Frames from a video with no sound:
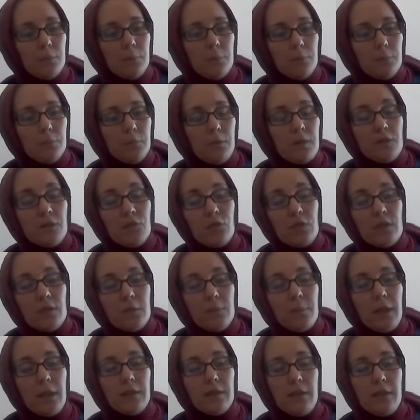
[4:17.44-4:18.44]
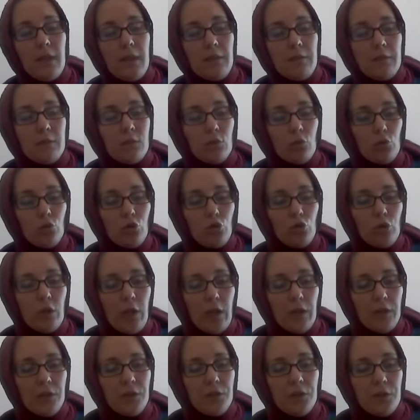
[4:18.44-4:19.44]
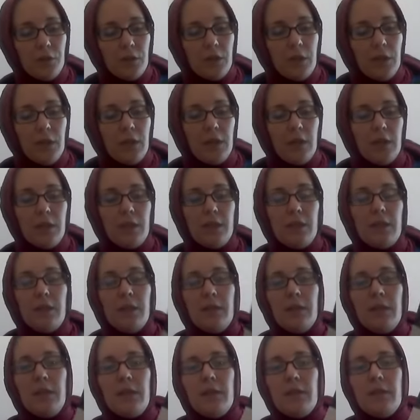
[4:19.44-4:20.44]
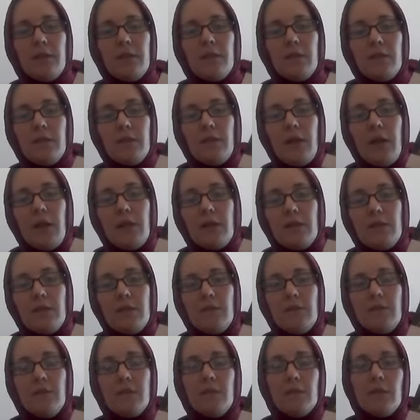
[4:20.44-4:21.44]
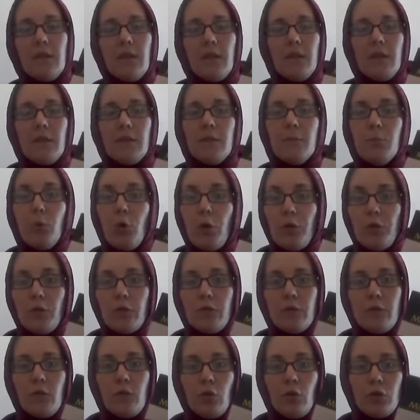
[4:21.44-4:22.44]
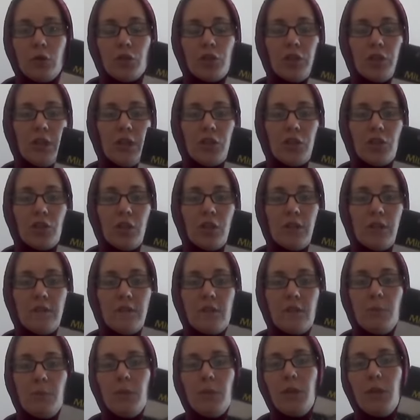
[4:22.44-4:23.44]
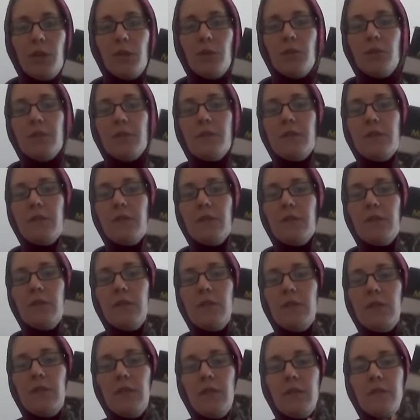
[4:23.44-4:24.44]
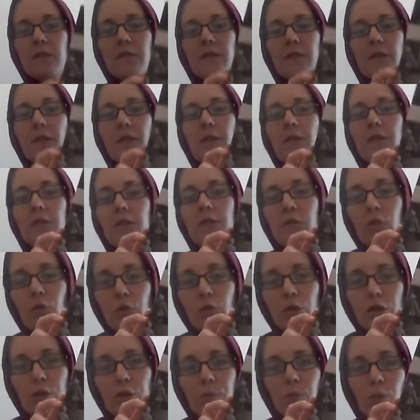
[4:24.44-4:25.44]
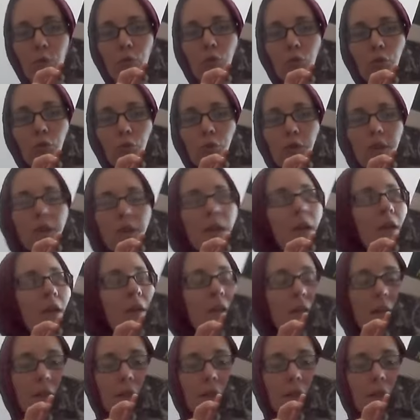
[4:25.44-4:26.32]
was written by David Kushner. It tells the birth of Turkish nationalism. Here it's another Turkish book that I